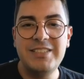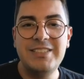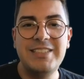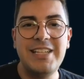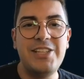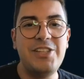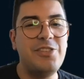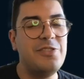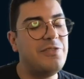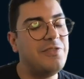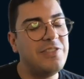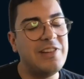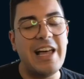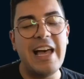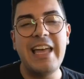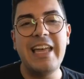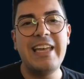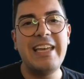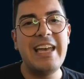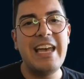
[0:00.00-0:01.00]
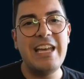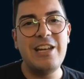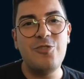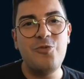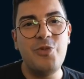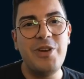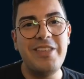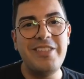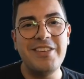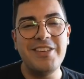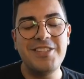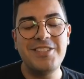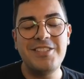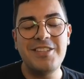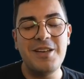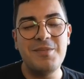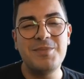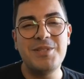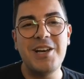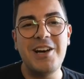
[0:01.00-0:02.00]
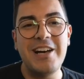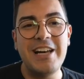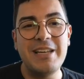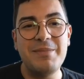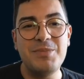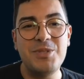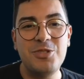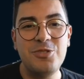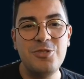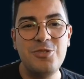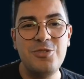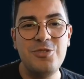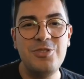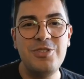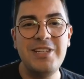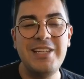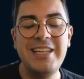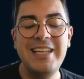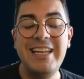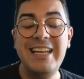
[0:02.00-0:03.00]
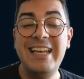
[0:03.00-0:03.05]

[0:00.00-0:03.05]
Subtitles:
that you fly again with us sometime soon,